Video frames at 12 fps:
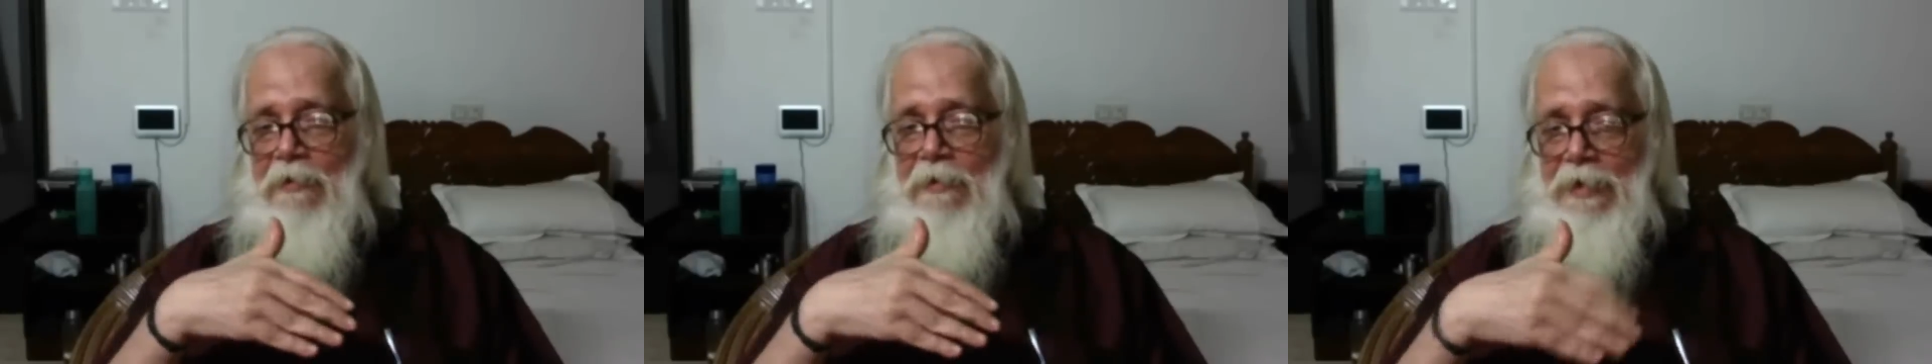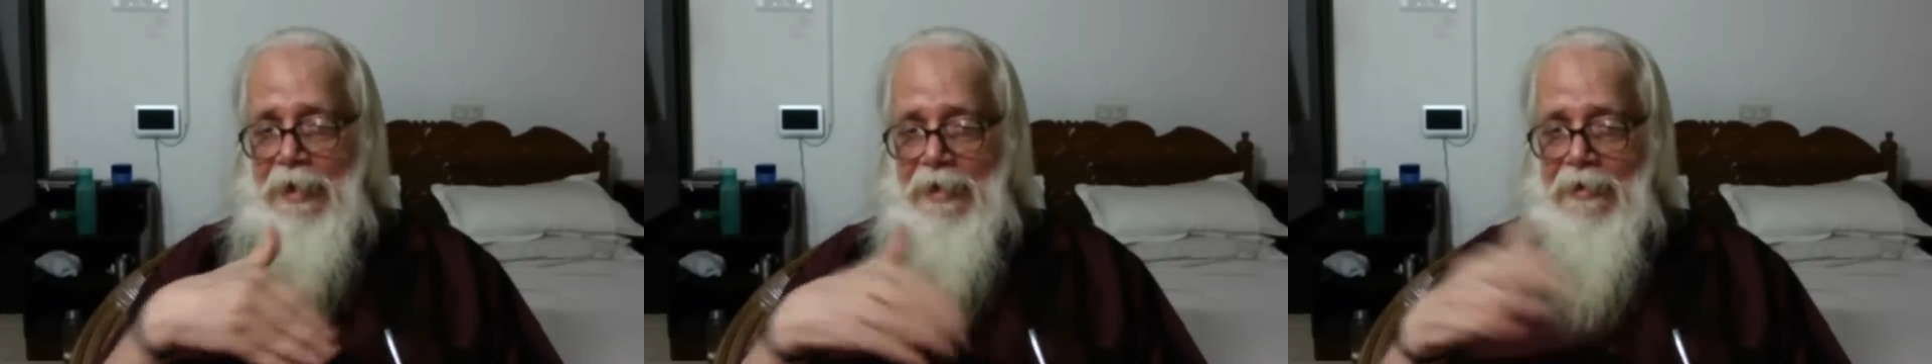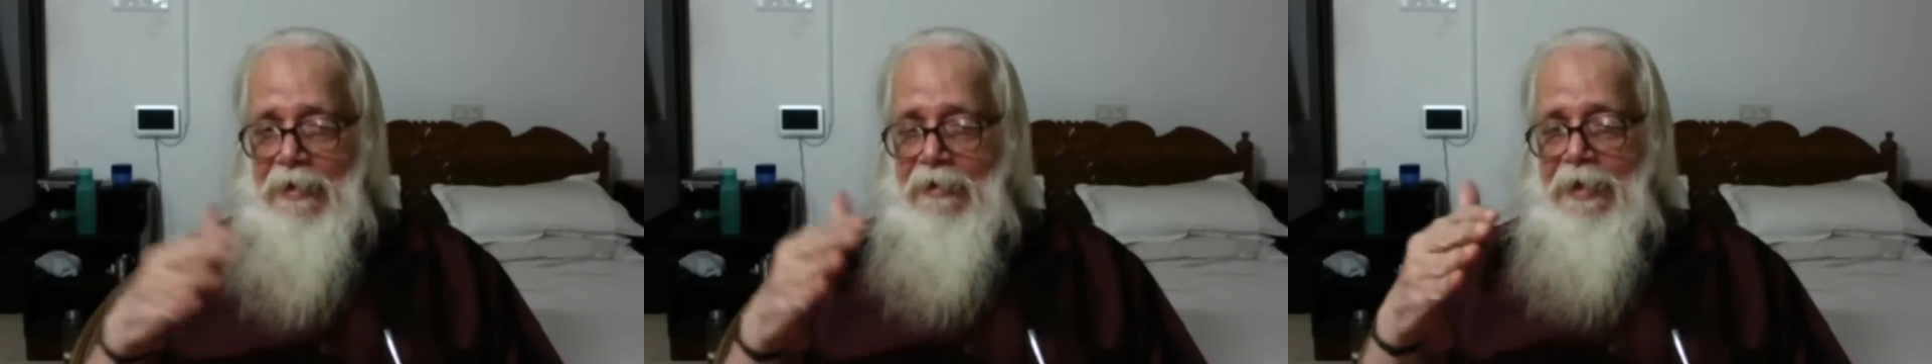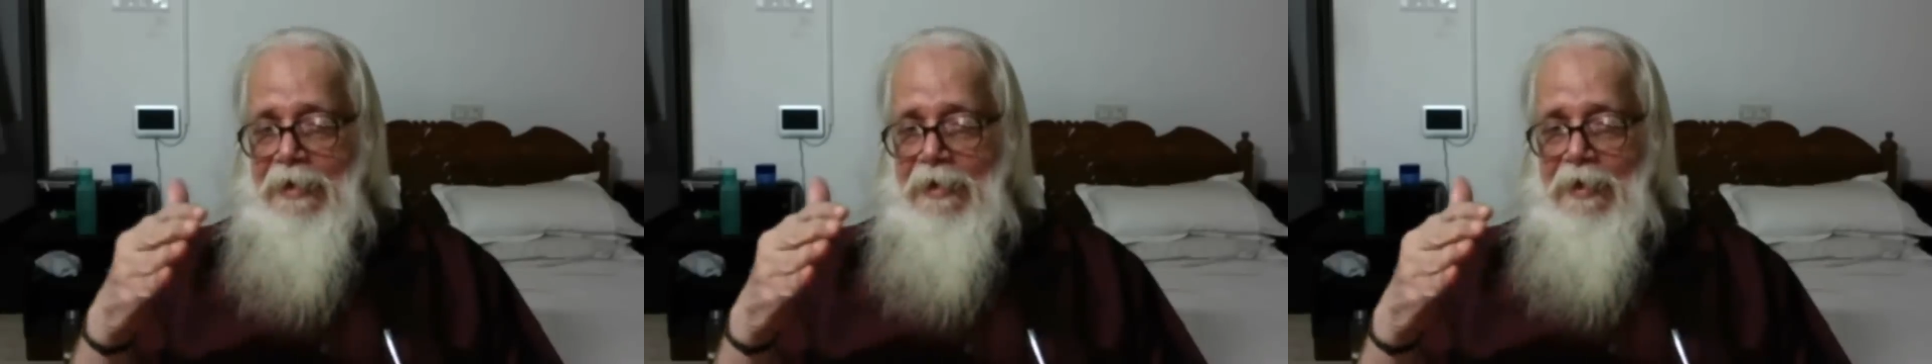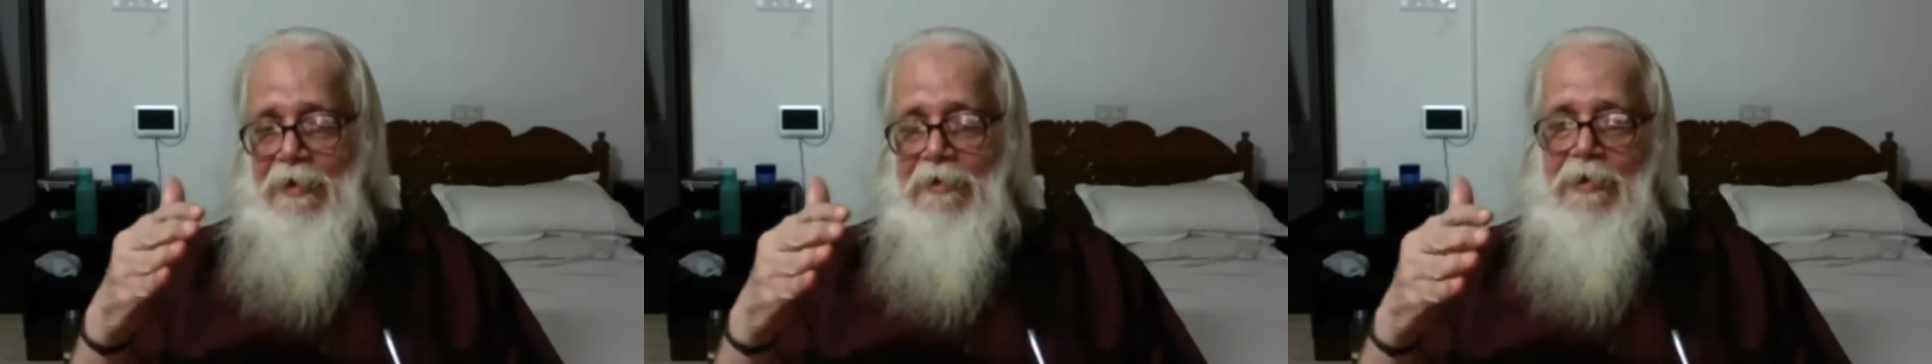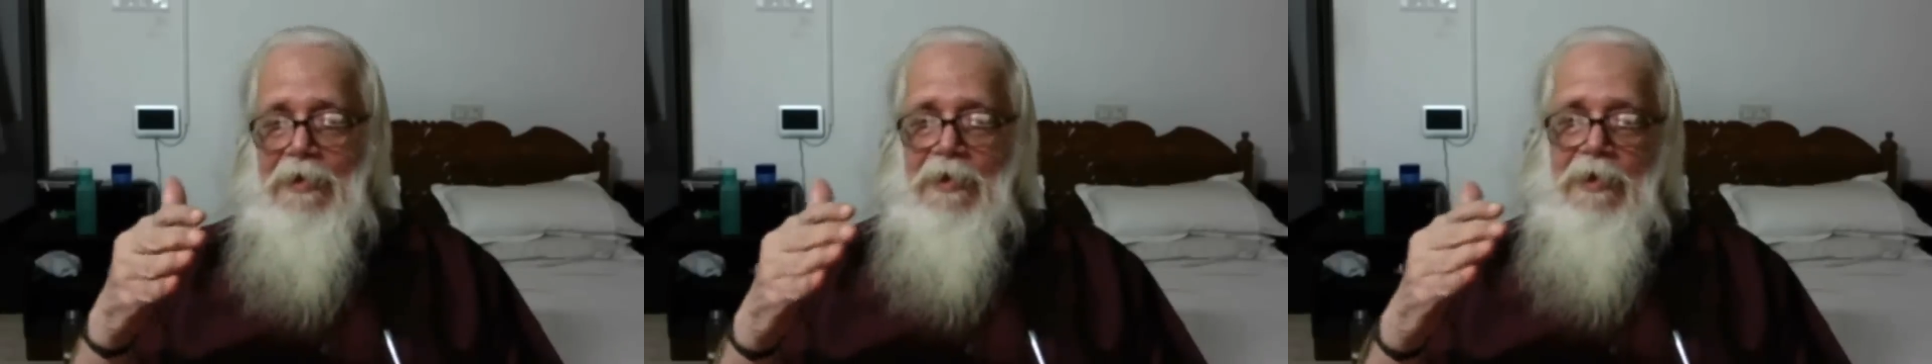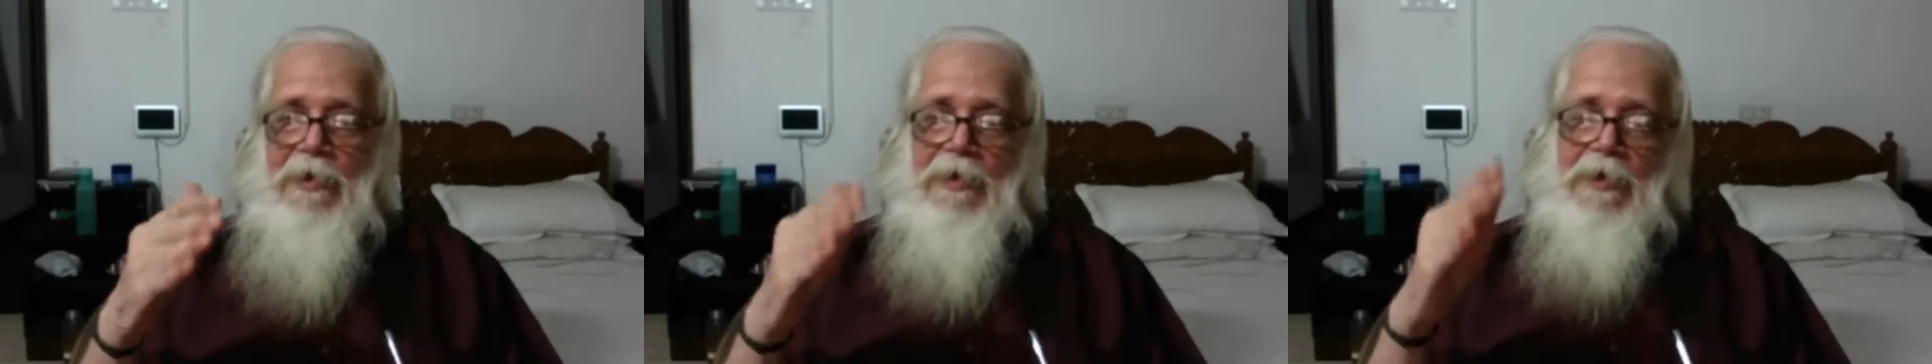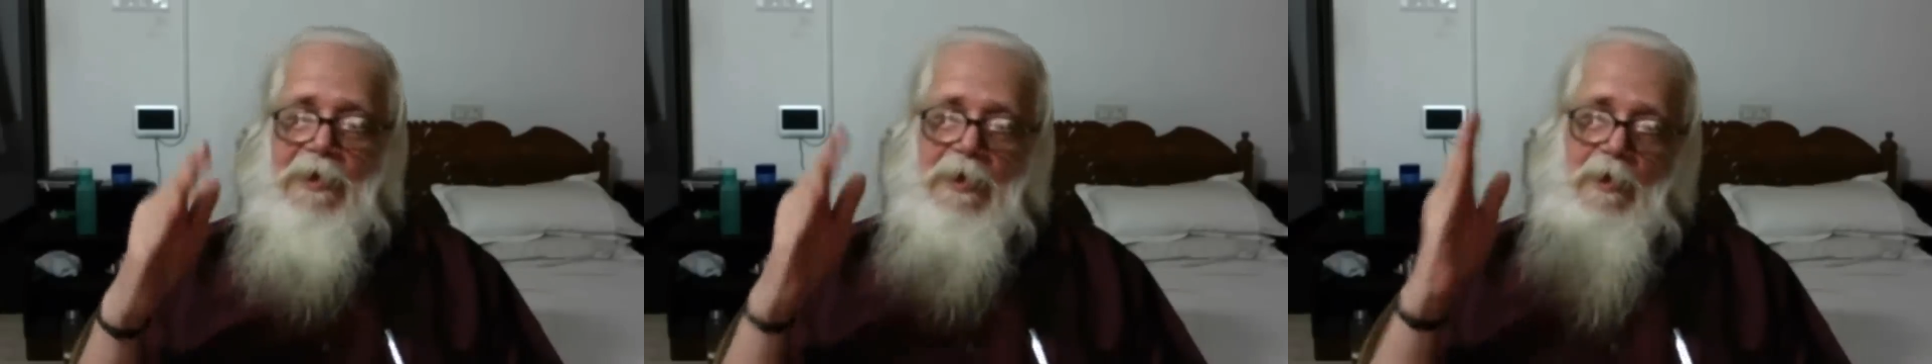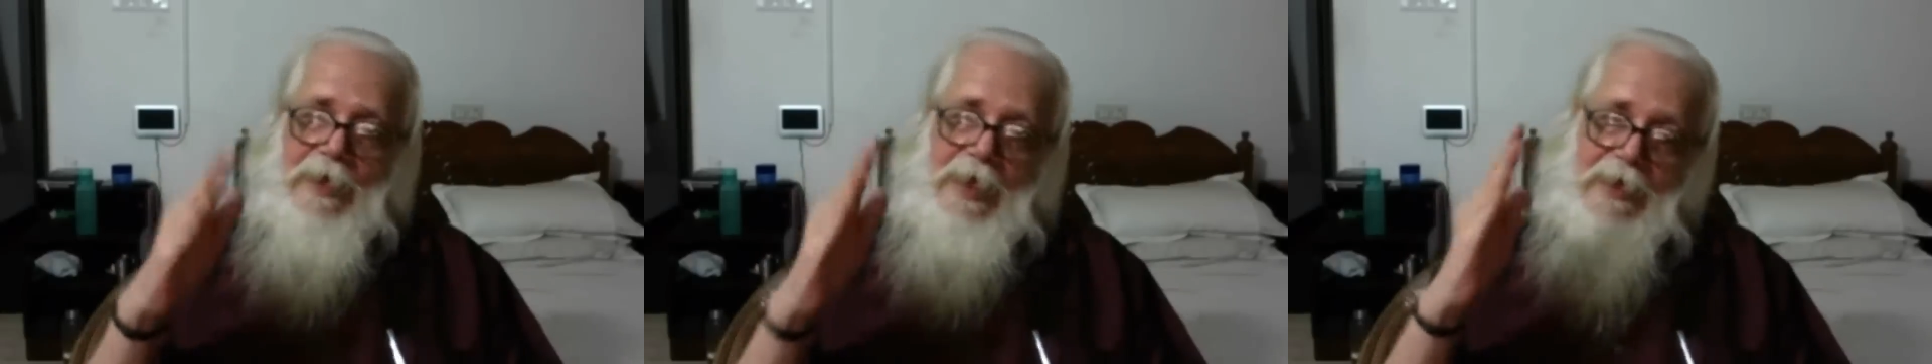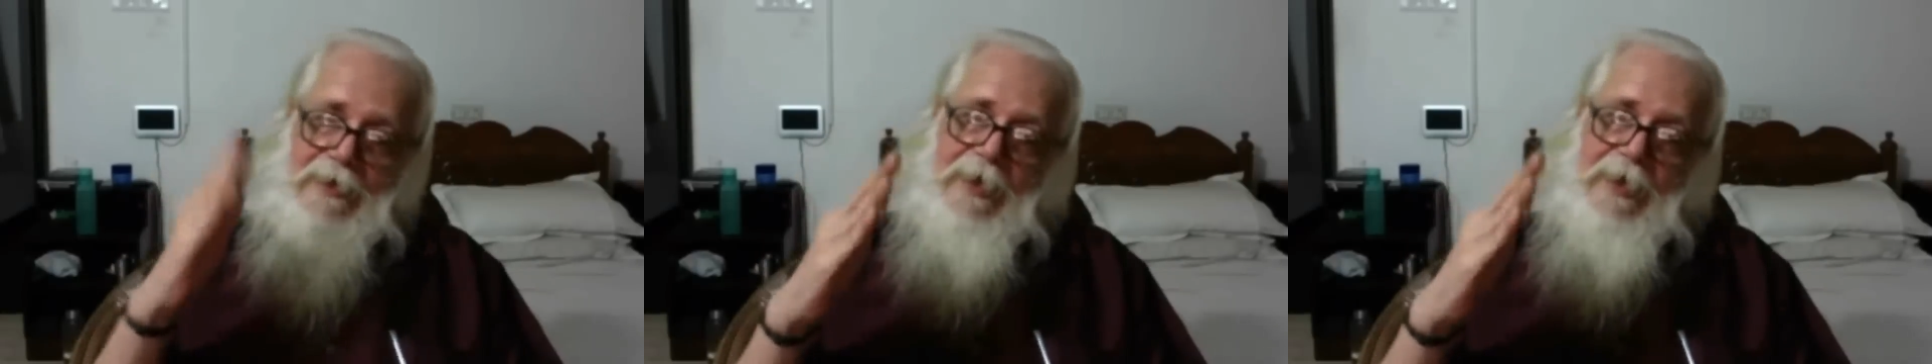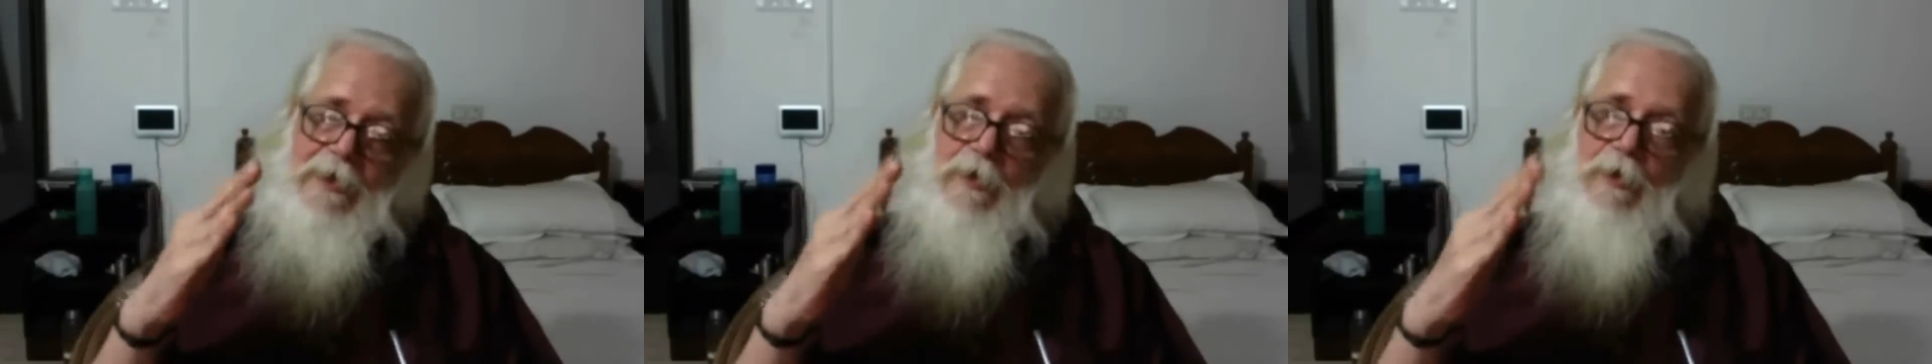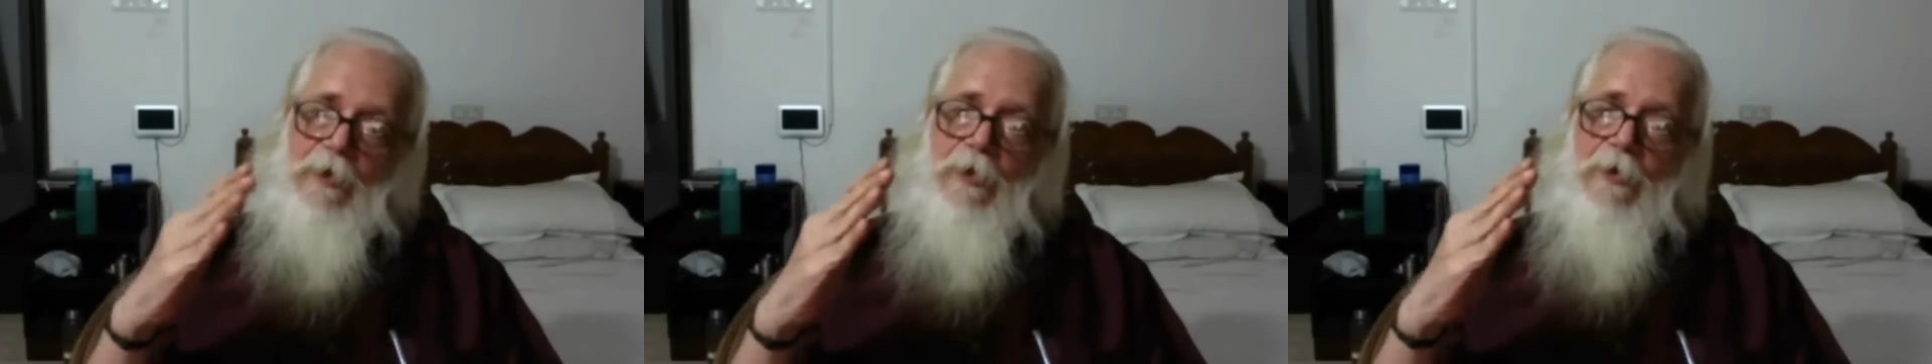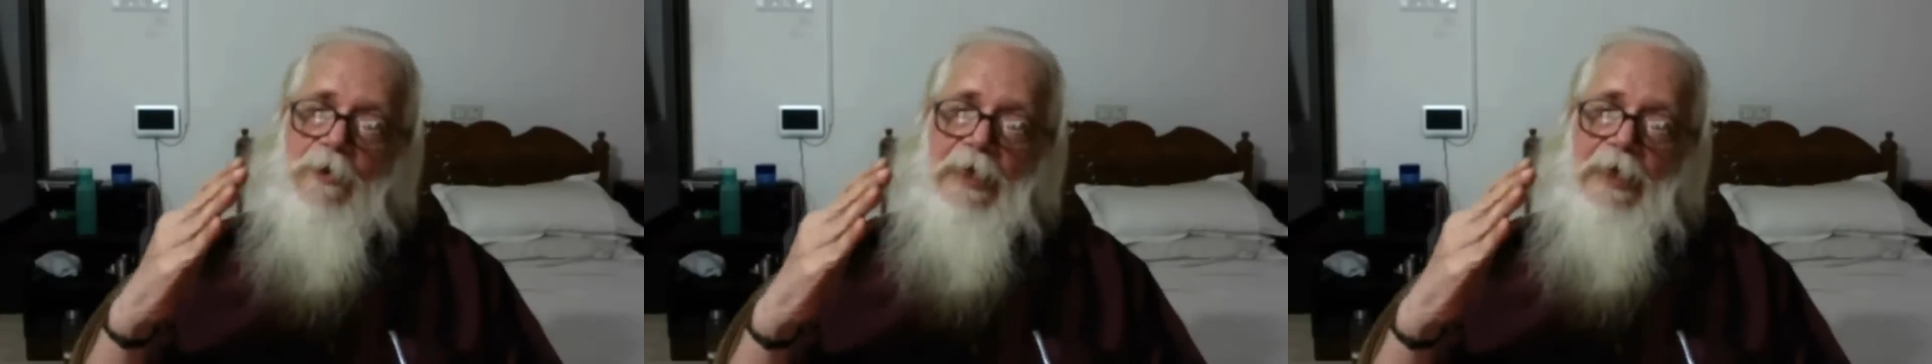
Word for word: related areas, now they are trying to do a